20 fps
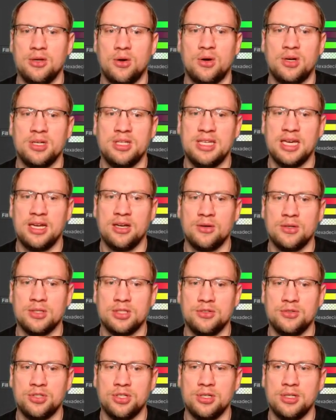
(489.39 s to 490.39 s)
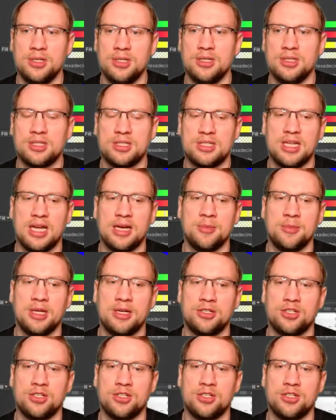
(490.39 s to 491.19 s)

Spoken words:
or yellow is usually stamina,